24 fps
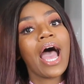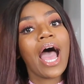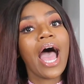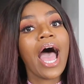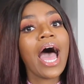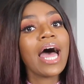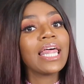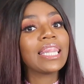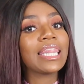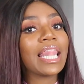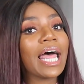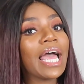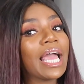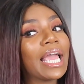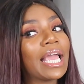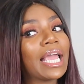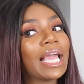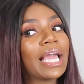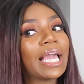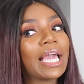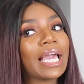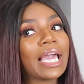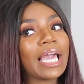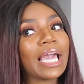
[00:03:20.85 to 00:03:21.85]
I
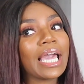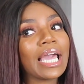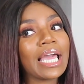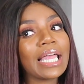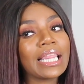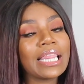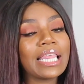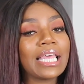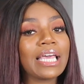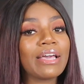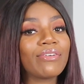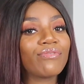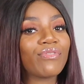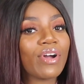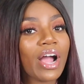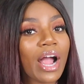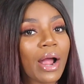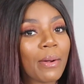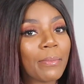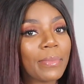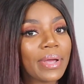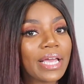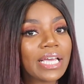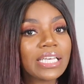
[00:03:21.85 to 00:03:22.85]
like the
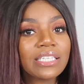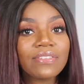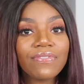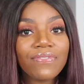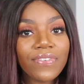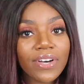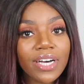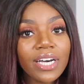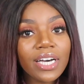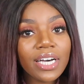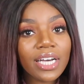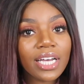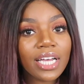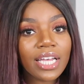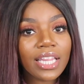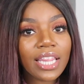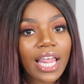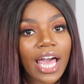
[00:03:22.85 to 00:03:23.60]
environment. It's fun.